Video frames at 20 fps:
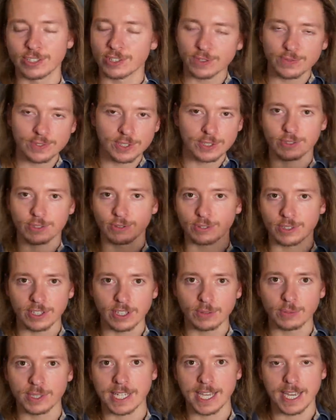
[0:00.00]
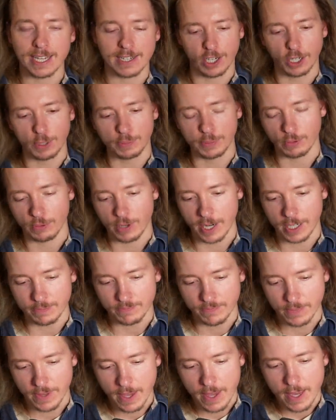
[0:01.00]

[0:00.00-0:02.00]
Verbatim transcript: It just so good. We can't help it, right?